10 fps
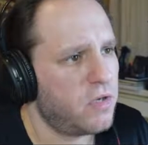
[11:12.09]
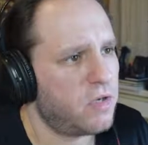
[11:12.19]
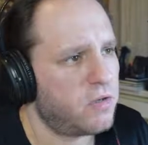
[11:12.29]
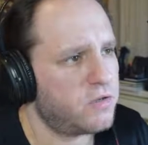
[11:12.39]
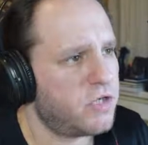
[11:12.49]

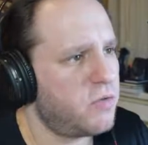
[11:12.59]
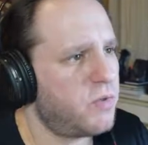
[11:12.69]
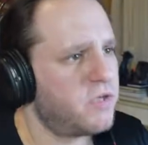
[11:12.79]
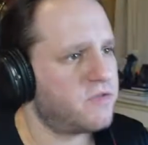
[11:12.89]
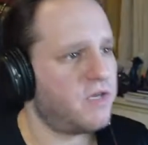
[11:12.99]
Our
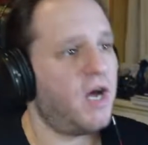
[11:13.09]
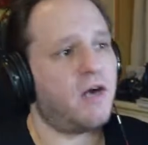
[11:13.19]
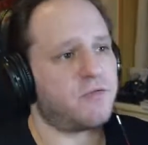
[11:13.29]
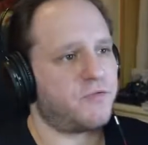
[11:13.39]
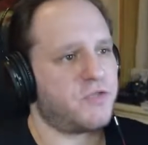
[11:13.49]
generator is the
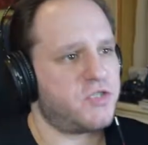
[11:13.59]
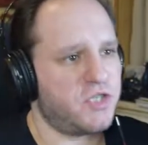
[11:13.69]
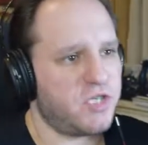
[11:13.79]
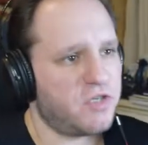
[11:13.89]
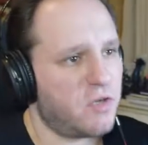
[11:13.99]
heart of the
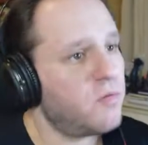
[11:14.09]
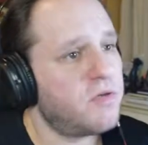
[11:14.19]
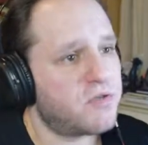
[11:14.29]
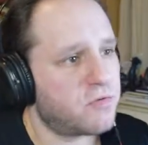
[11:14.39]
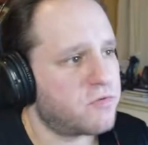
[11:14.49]
city and the only
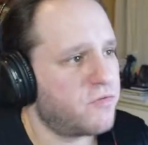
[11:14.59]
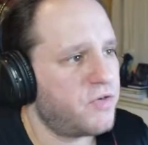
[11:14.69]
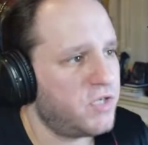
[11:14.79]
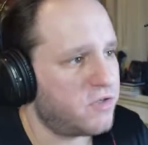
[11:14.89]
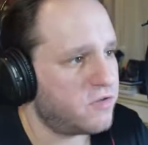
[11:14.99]
source of
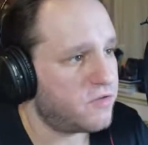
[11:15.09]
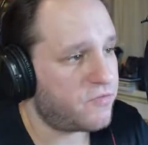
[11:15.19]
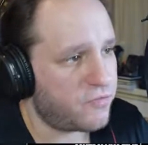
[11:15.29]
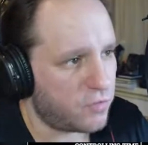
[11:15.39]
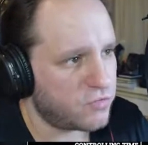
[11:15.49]
heat in this
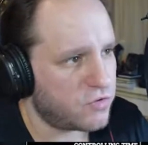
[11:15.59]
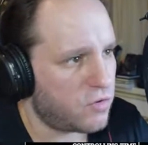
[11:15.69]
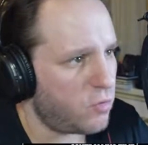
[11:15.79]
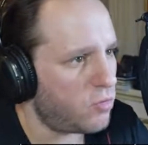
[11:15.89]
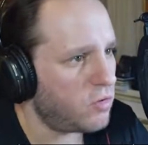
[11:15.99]
frozen
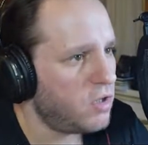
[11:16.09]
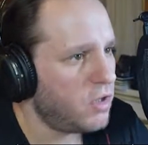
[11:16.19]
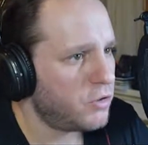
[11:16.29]
hole.